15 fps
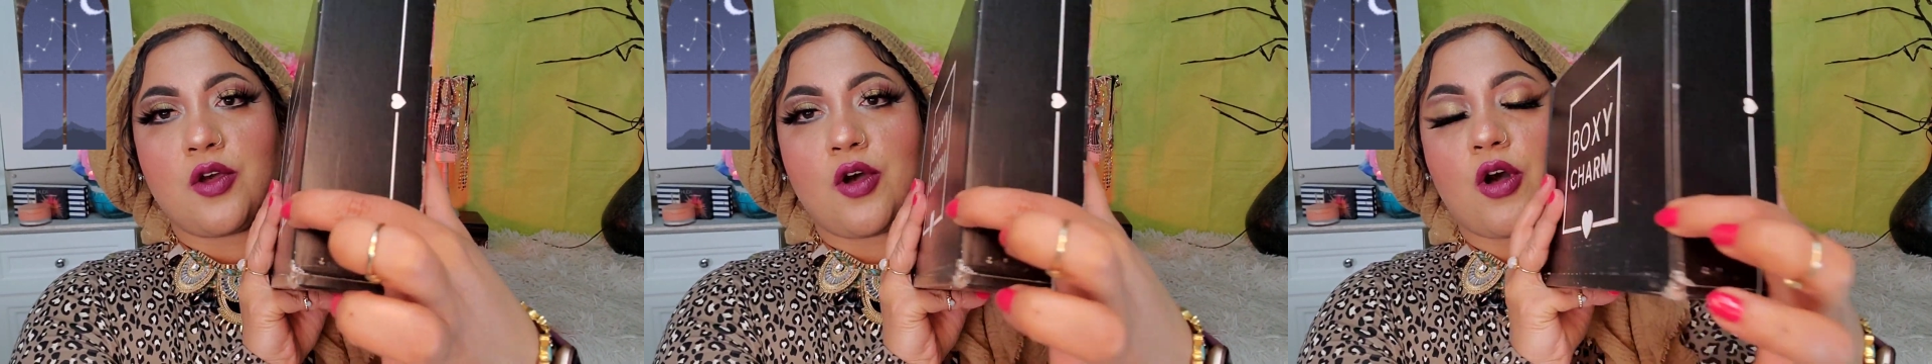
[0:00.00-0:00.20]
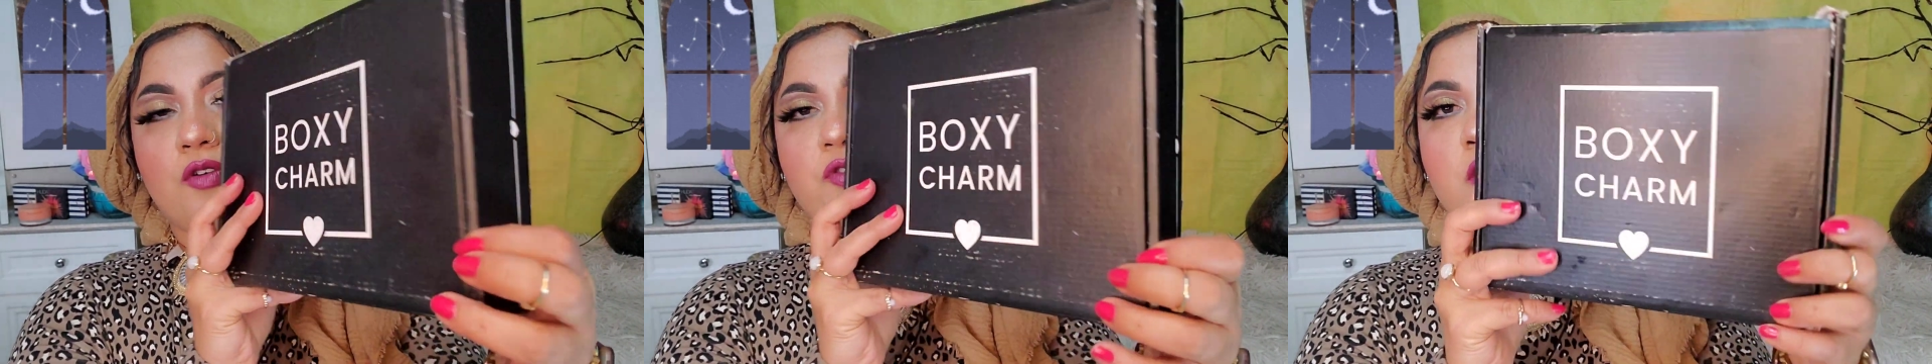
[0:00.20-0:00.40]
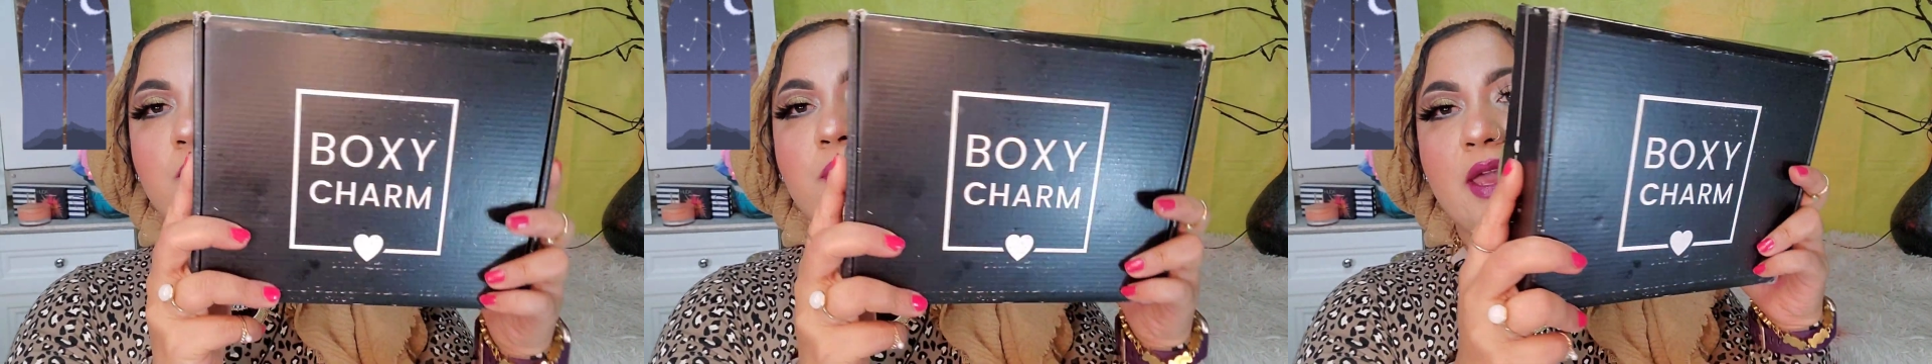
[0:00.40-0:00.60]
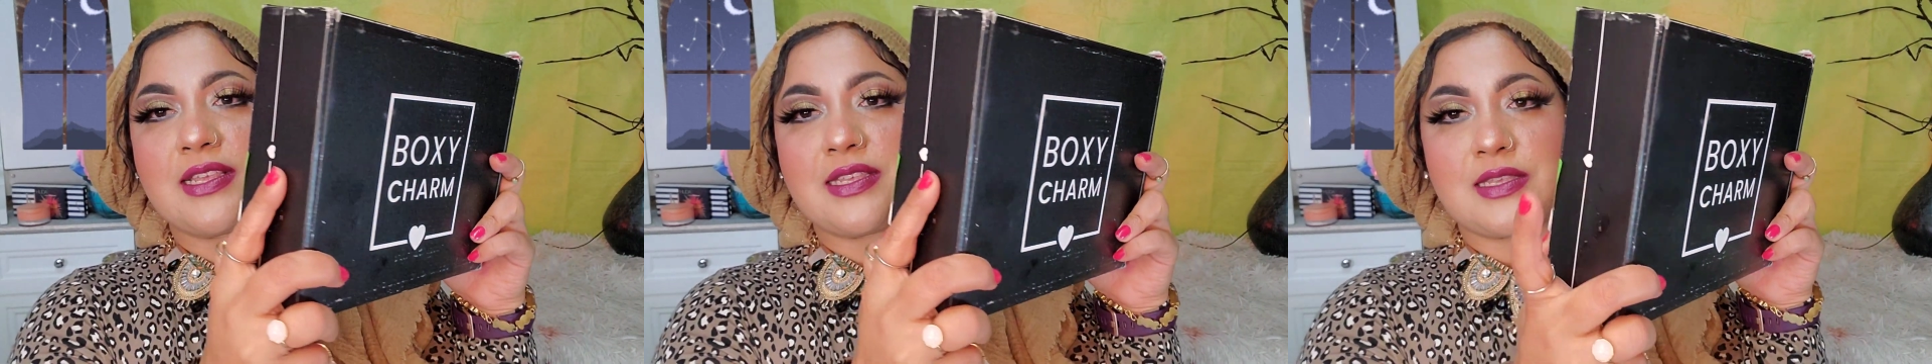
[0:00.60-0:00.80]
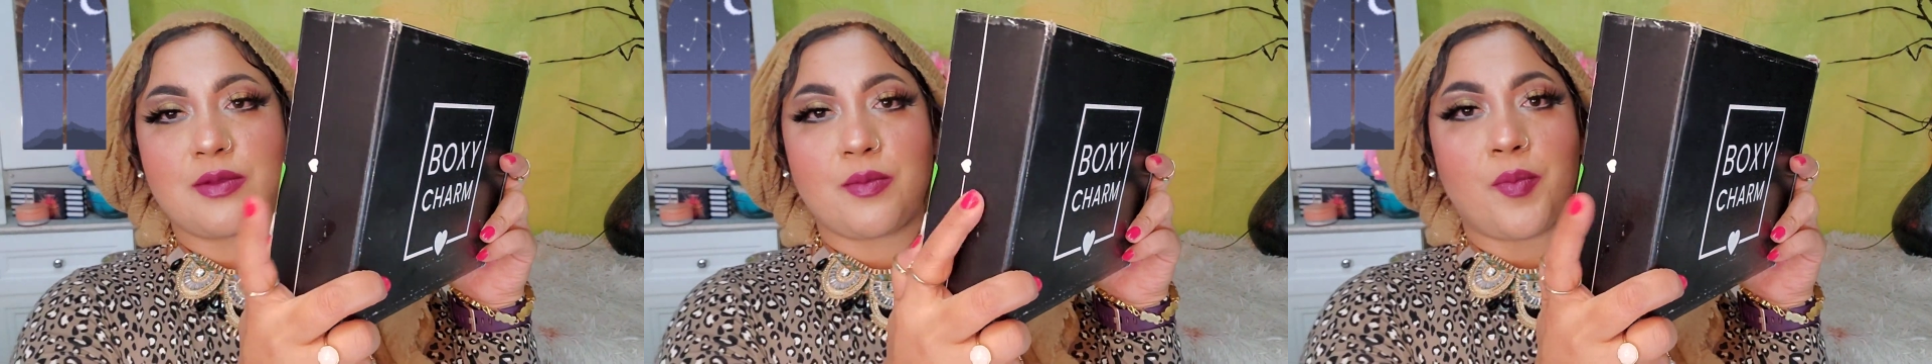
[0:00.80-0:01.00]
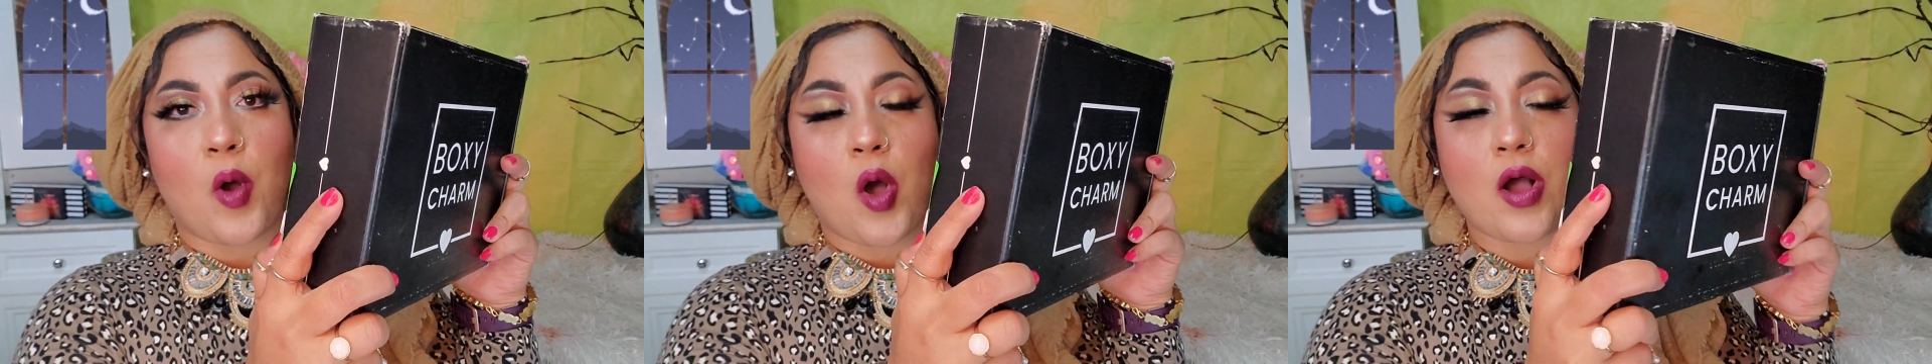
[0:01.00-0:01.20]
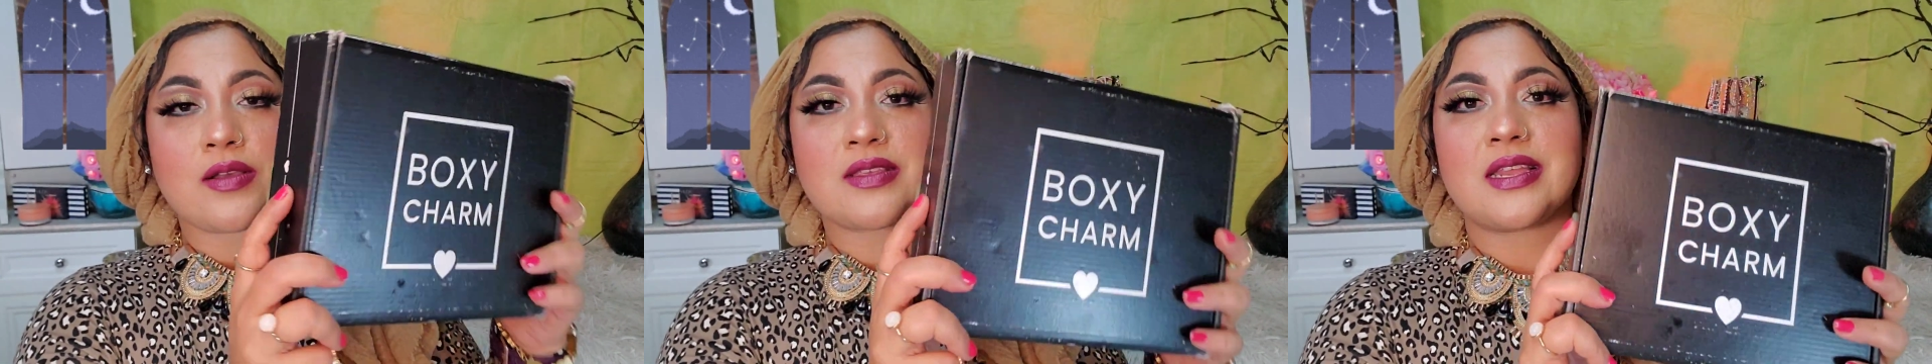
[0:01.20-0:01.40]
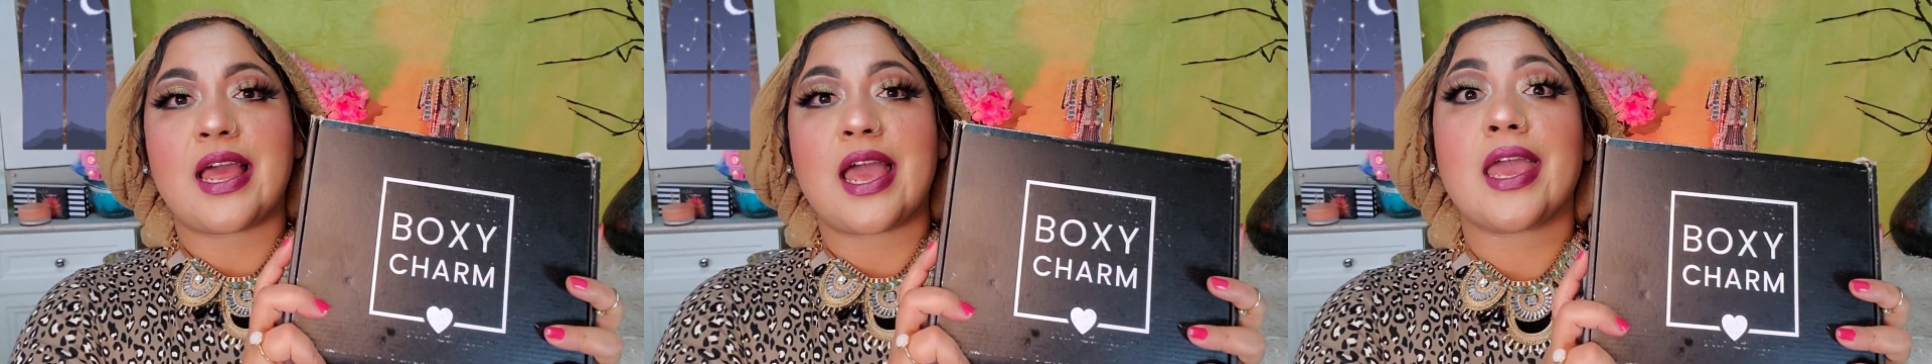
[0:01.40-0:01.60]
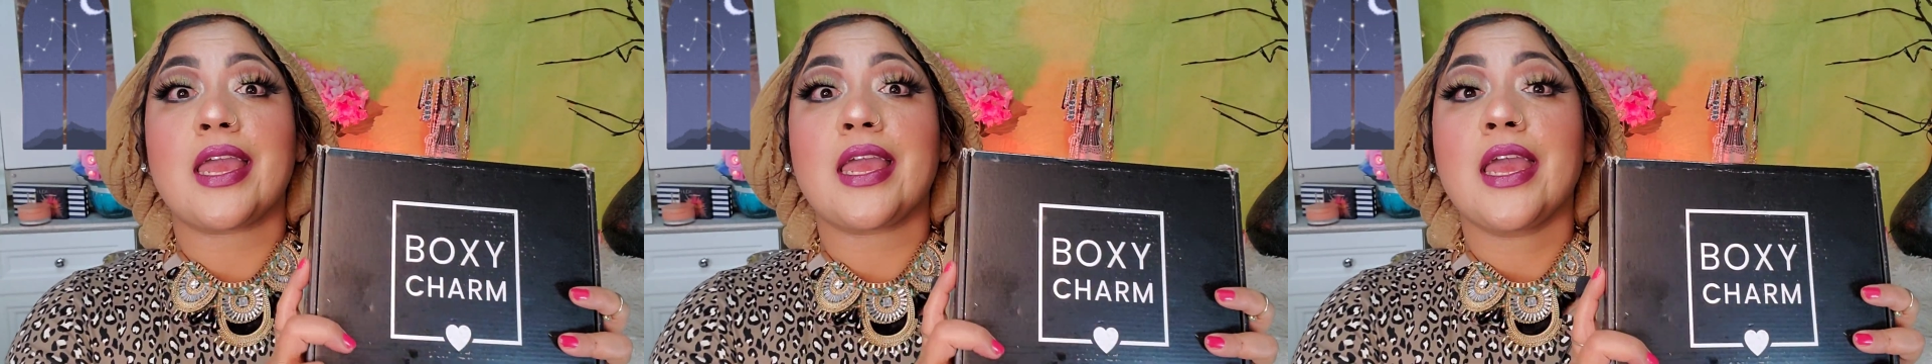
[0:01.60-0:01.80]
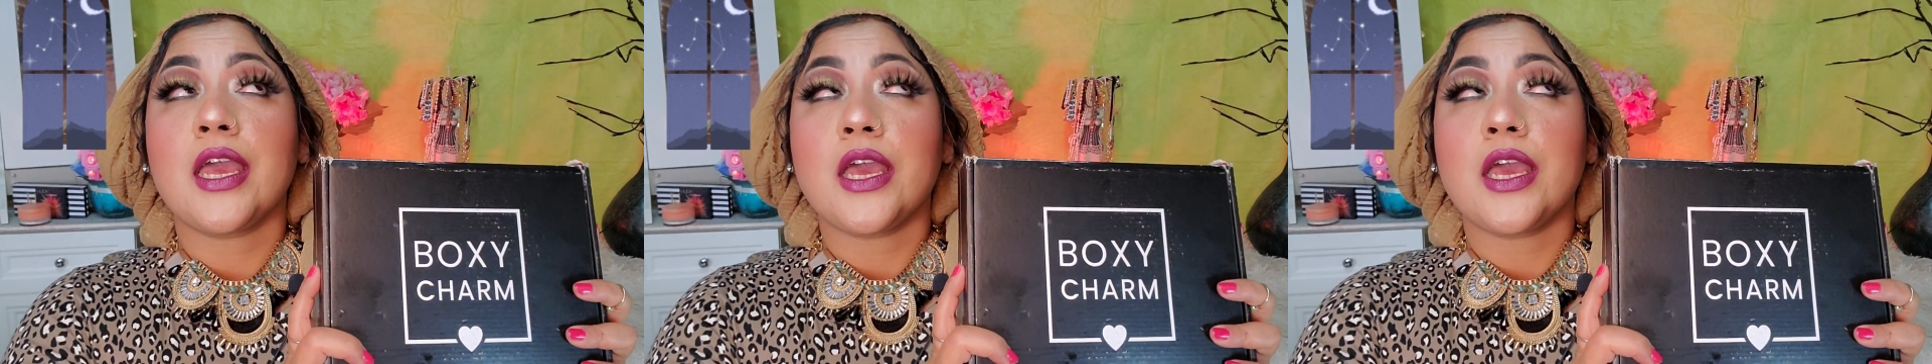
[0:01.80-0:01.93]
of their base box, and I